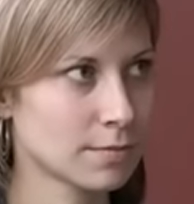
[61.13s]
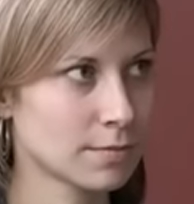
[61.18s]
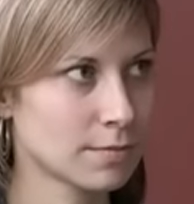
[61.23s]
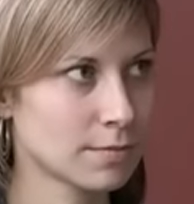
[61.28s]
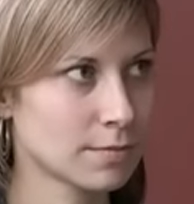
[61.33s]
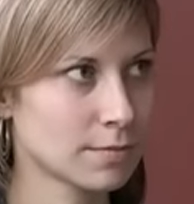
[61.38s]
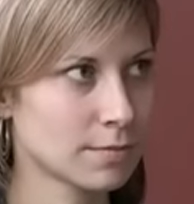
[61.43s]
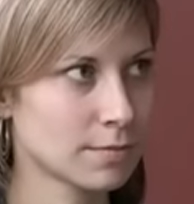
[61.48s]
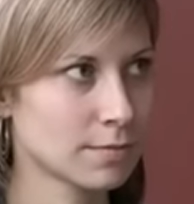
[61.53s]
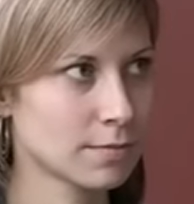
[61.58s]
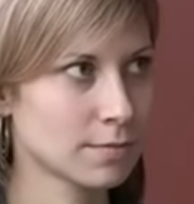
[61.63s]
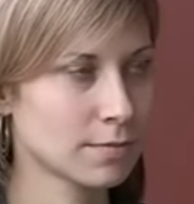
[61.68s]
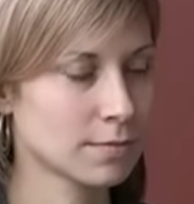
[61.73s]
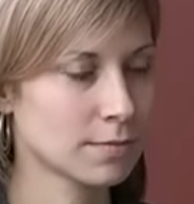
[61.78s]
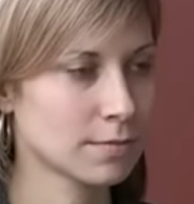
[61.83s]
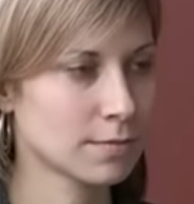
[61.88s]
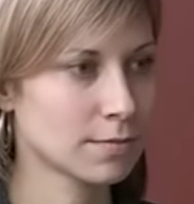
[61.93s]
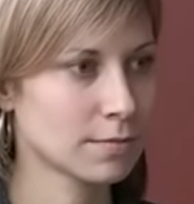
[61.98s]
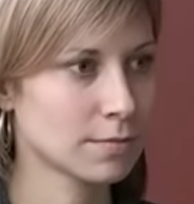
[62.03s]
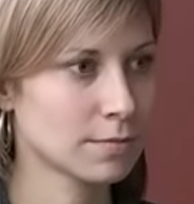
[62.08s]

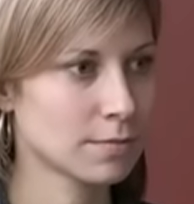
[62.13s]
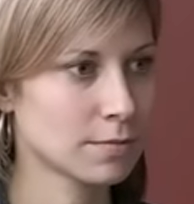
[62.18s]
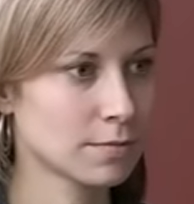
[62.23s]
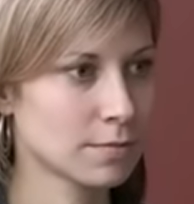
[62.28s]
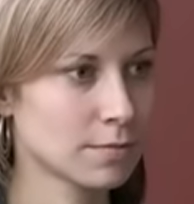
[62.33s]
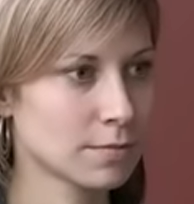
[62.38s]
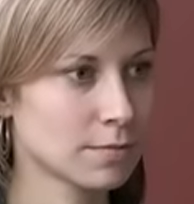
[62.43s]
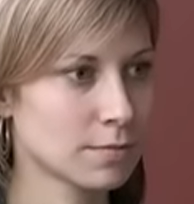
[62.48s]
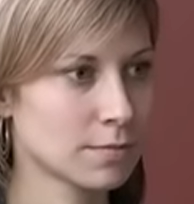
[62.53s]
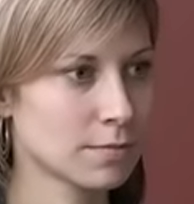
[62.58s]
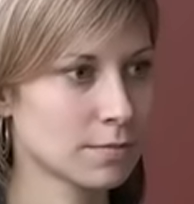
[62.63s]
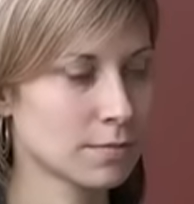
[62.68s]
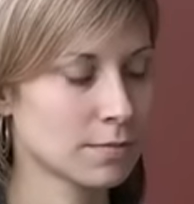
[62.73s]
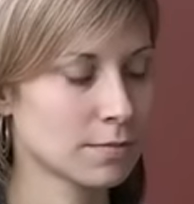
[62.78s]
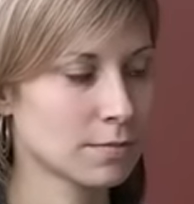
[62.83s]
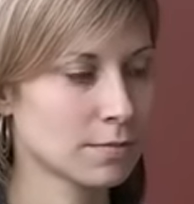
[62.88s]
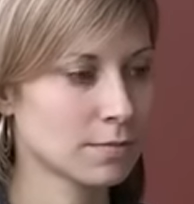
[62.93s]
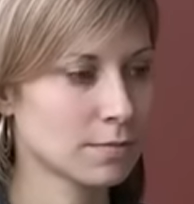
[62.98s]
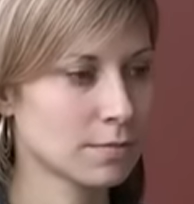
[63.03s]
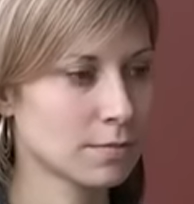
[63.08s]

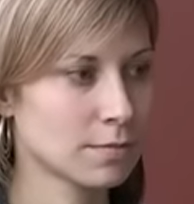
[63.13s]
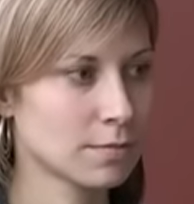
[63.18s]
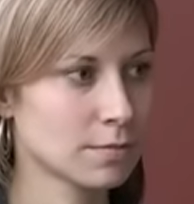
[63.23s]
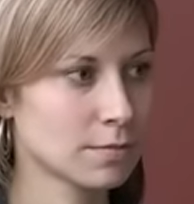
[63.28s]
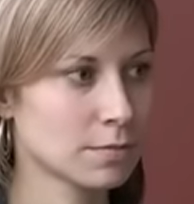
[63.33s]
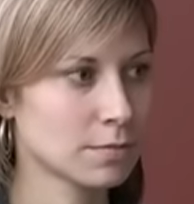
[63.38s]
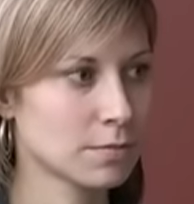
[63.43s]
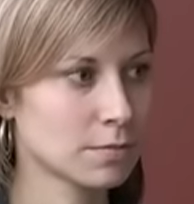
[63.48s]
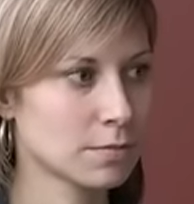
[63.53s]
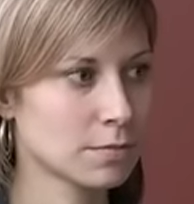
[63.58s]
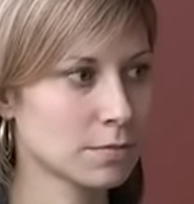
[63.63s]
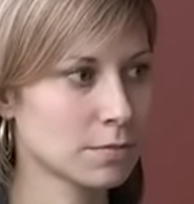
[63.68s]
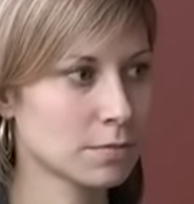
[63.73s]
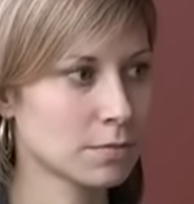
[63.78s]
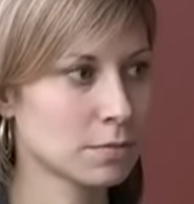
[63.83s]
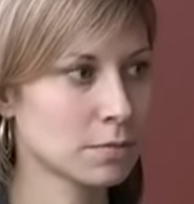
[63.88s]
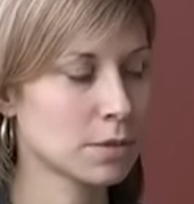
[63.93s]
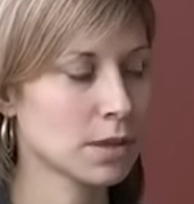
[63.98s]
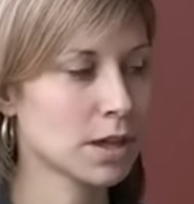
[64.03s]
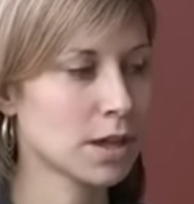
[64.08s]

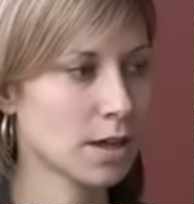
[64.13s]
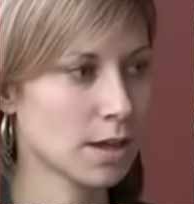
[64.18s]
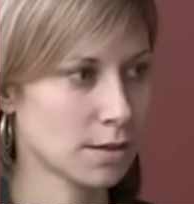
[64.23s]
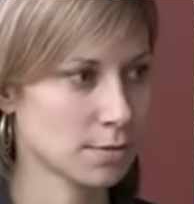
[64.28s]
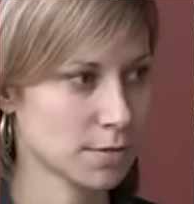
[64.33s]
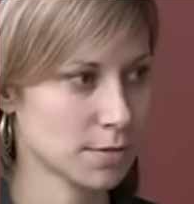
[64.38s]
[no speech]